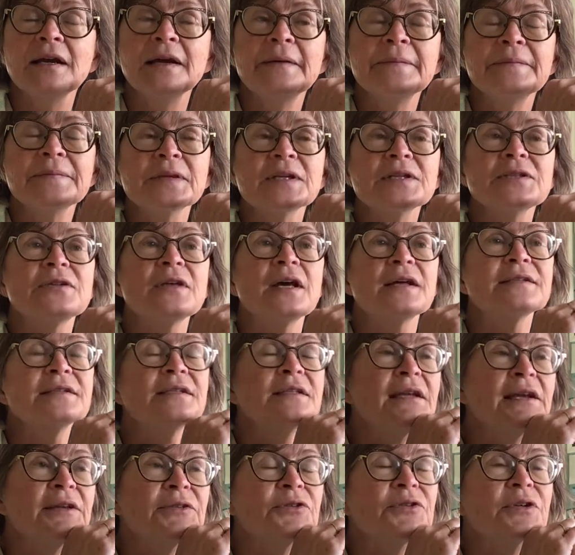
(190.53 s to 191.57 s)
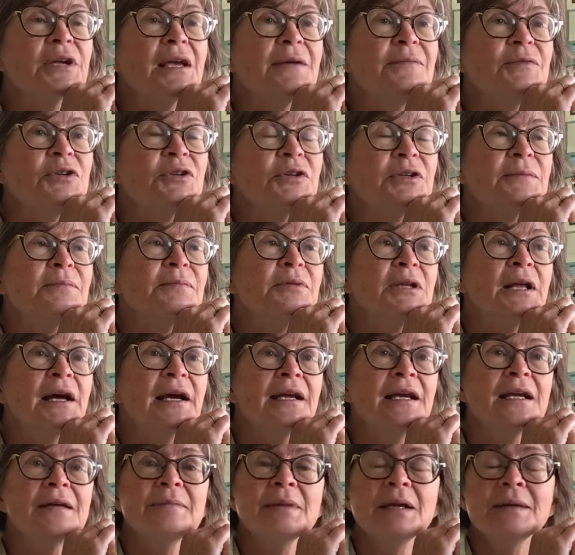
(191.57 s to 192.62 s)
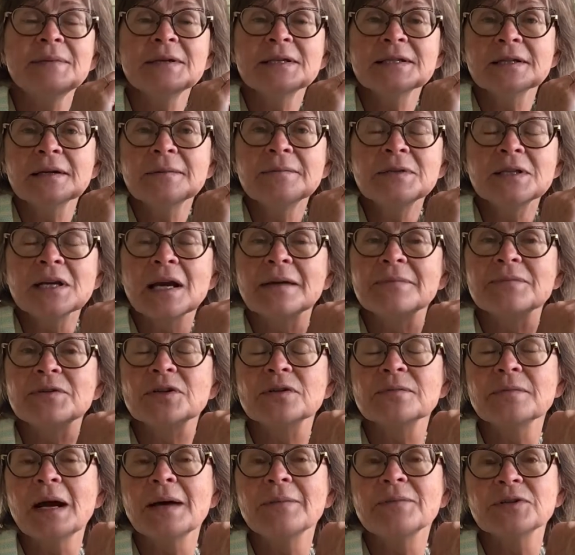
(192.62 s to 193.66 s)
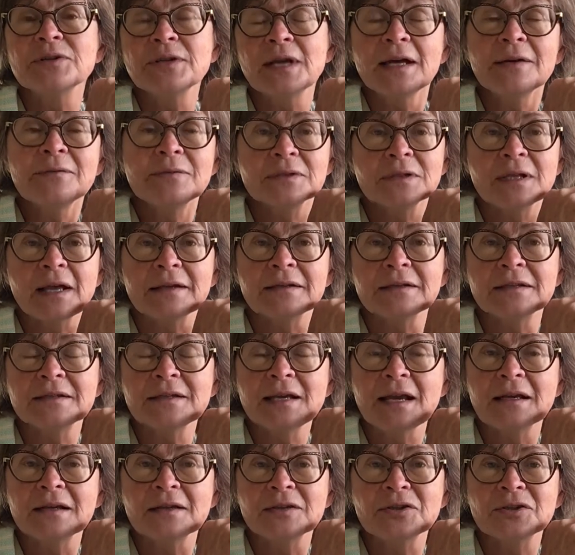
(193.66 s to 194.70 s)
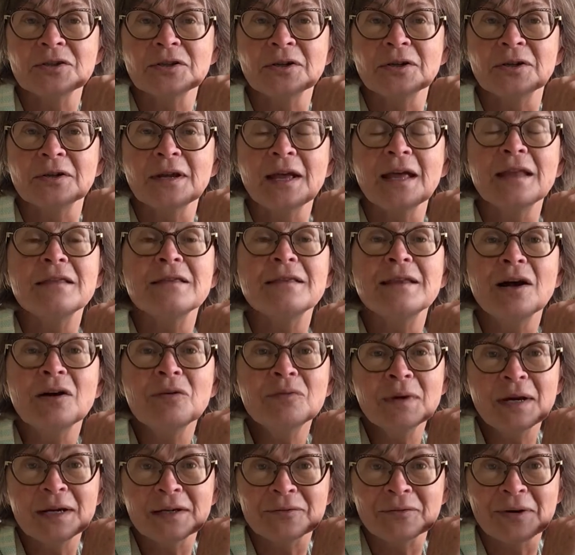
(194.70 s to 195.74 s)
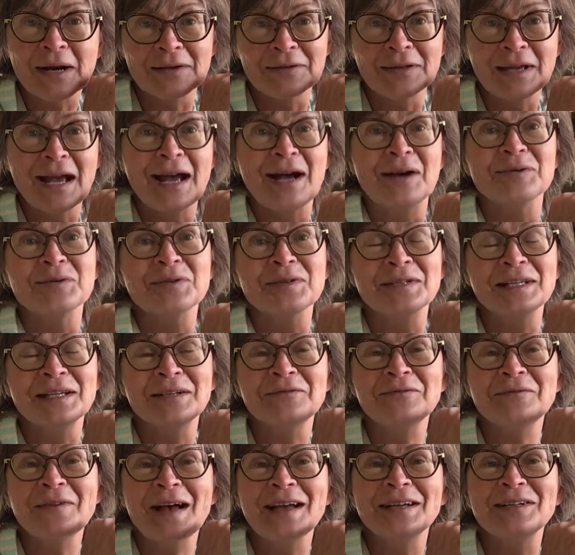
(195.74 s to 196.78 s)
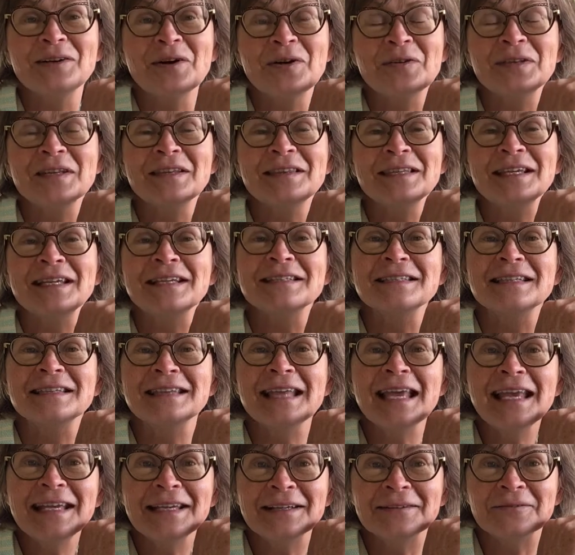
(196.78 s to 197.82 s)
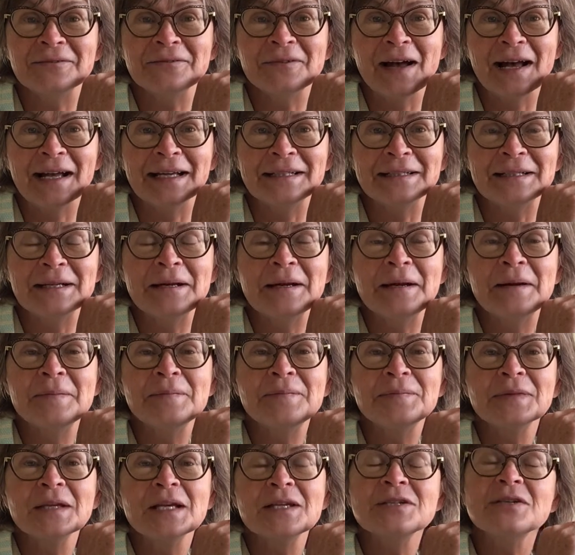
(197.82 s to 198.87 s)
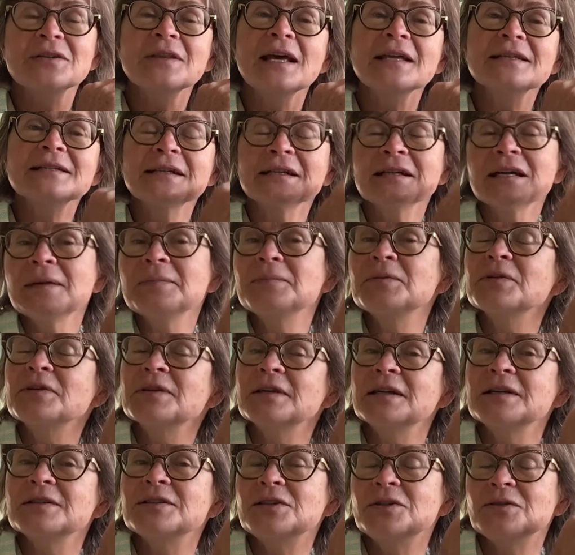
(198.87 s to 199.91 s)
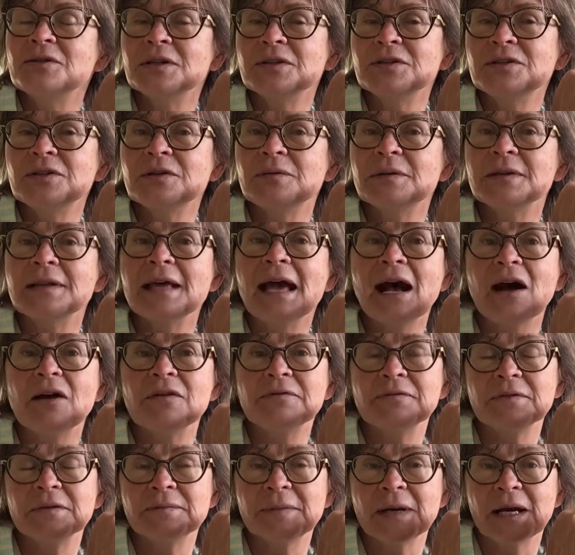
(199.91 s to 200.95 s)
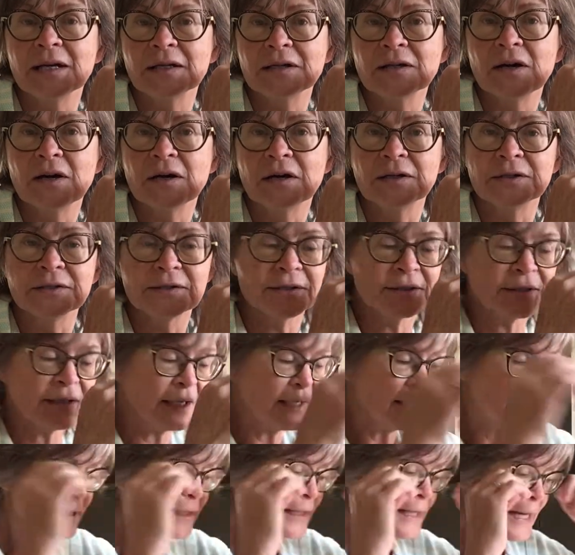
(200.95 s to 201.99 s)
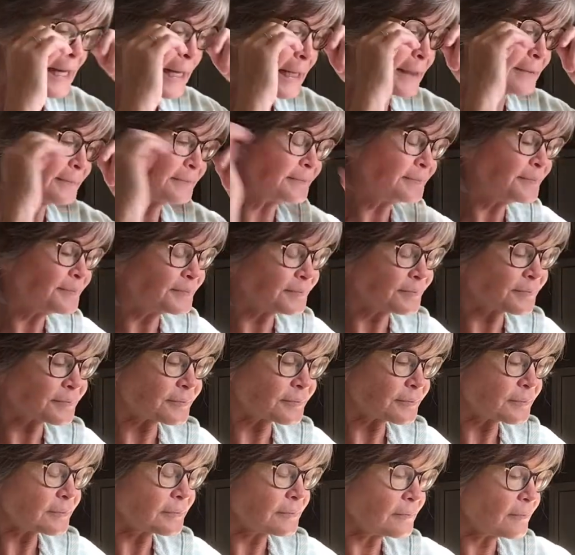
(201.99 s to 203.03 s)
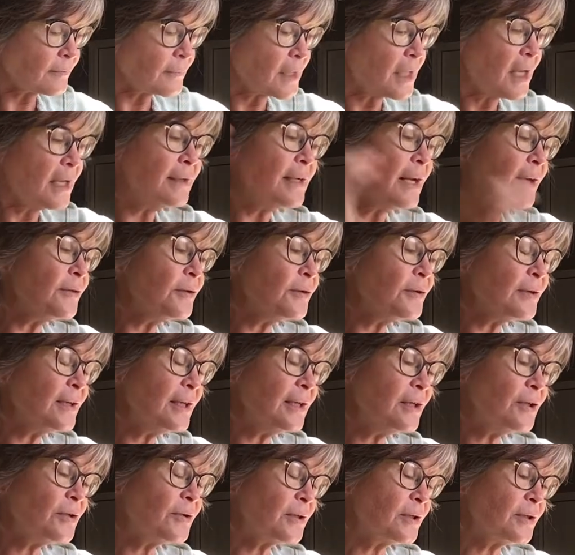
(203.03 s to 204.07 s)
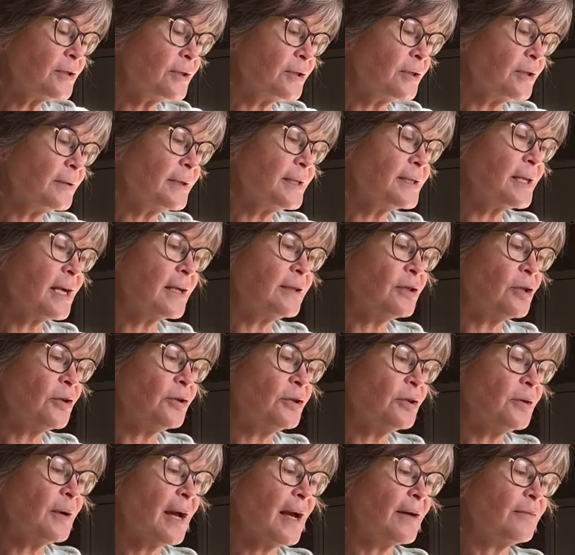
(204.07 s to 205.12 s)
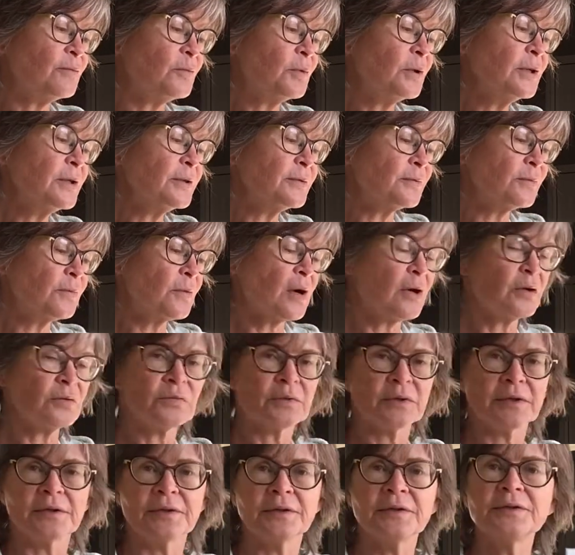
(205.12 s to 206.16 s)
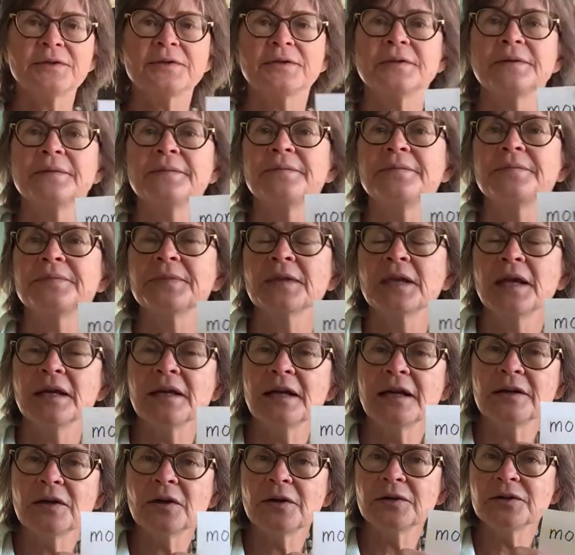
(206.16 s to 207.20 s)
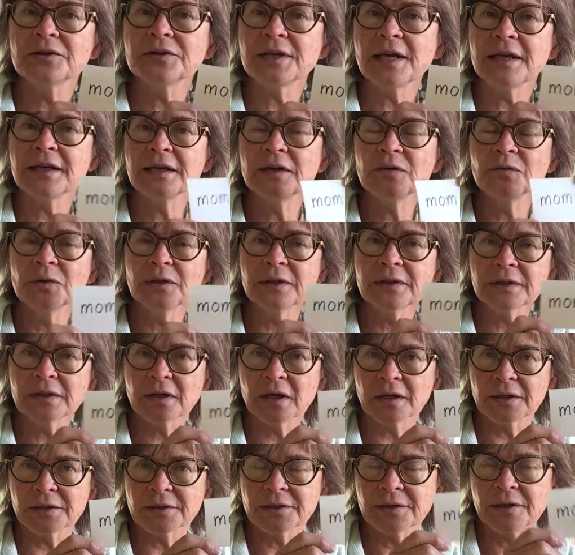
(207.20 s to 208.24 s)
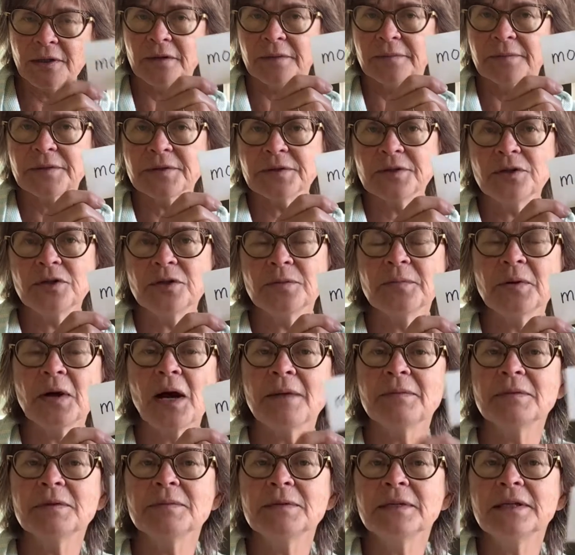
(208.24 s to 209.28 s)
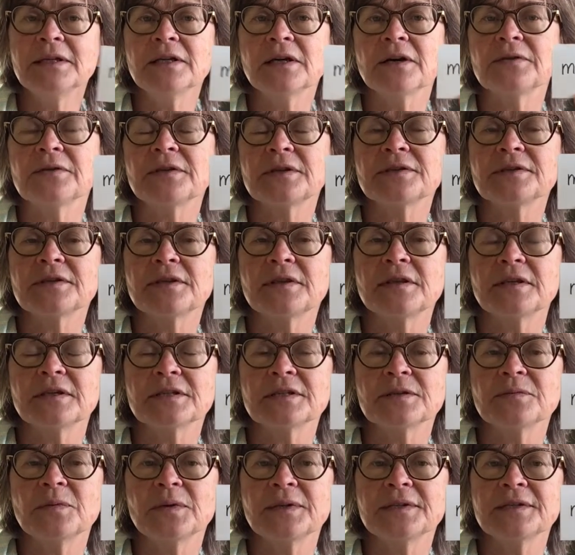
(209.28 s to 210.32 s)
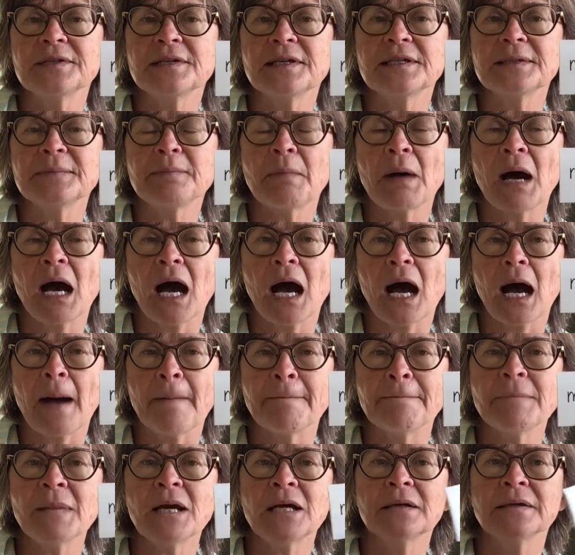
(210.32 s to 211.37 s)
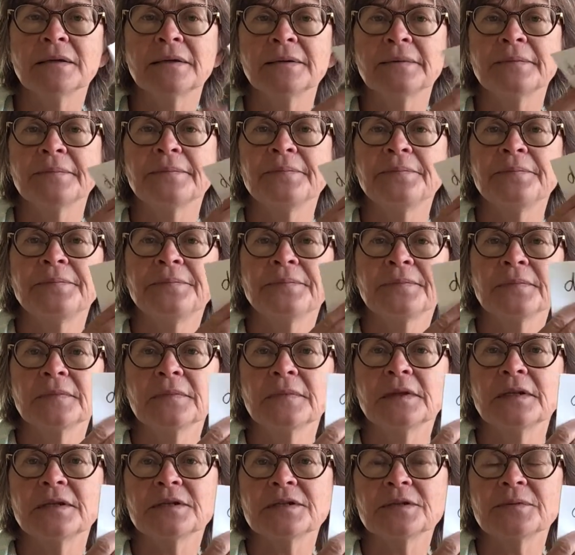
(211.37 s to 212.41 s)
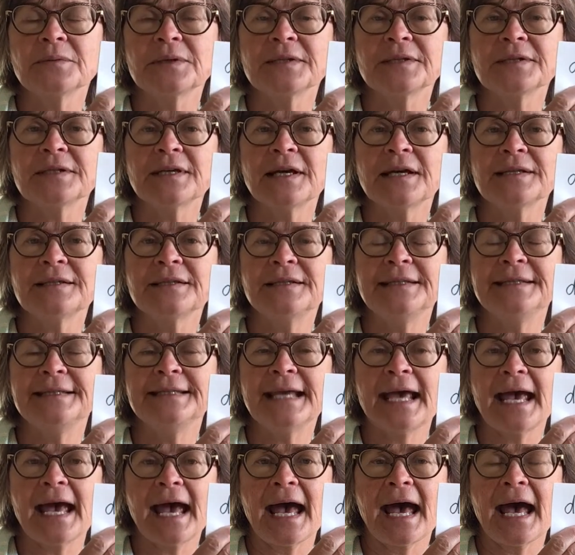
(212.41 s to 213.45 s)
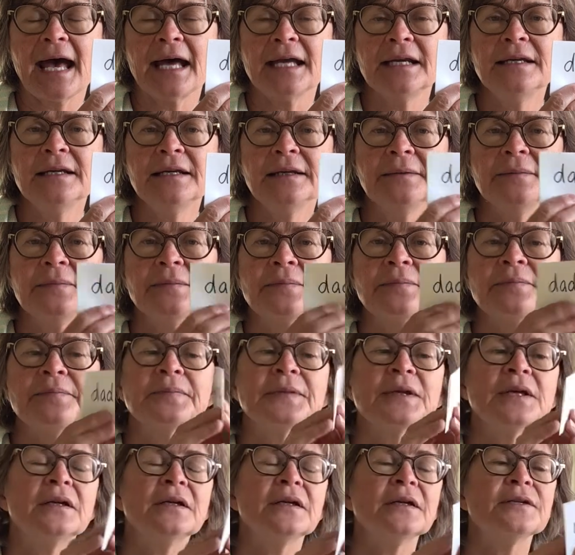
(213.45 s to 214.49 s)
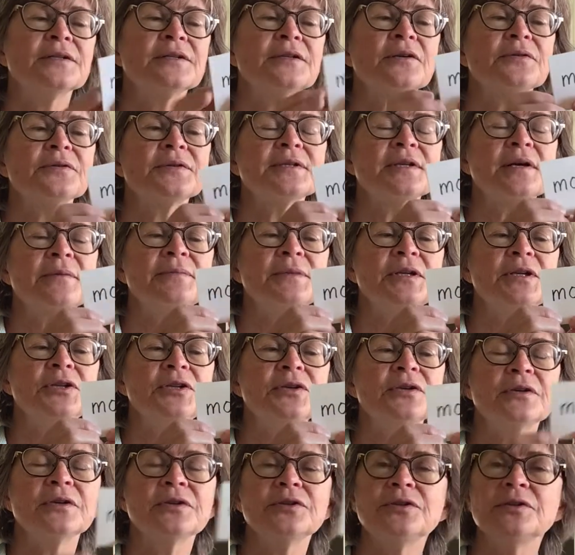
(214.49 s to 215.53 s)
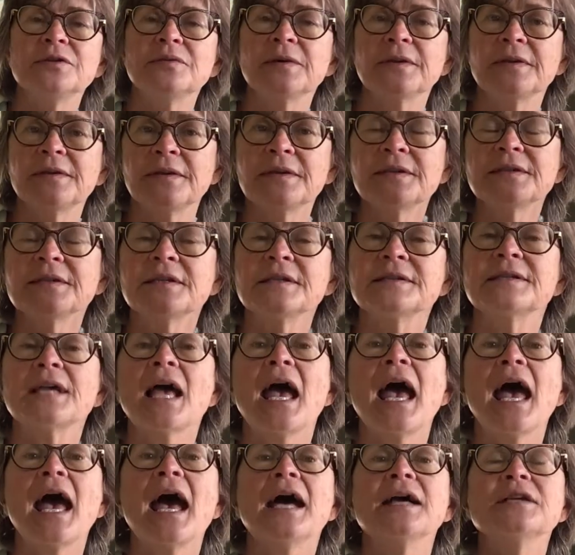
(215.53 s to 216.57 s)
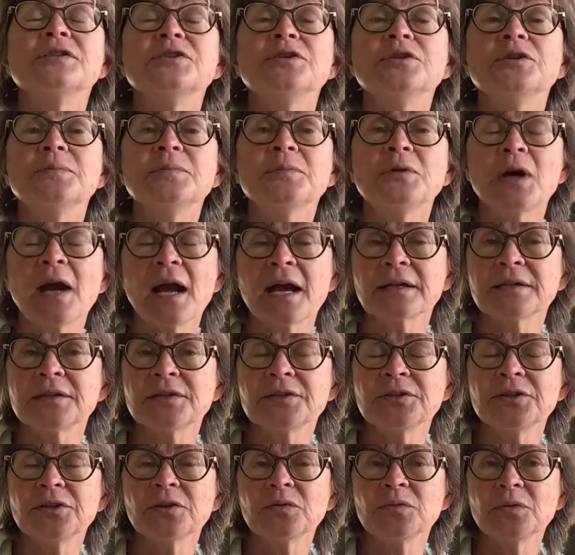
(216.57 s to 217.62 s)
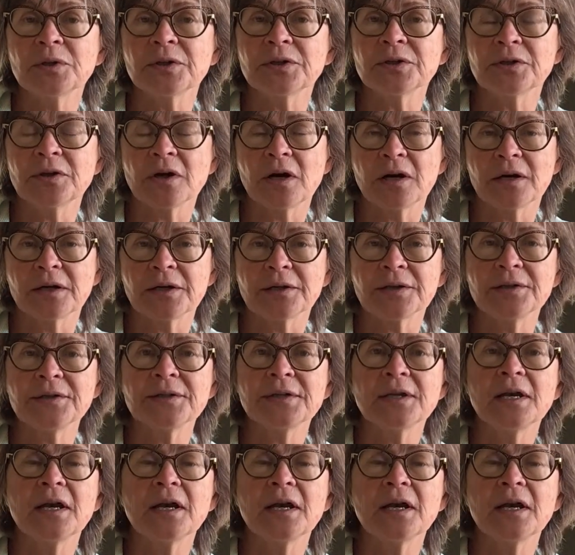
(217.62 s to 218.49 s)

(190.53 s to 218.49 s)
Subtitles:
So that's another game you could play. And maybe sometimes your mom or dad would like to take a turn and they'll run around the house and find all the things that they can find. So that's a couple things you could do with alphabet cards. Another thing you could do is, I know you have word wall words, and I know you're taking word cards home. So you probably know this one says mom. This one says dad. So something you could do with this is, as you practice your word cards,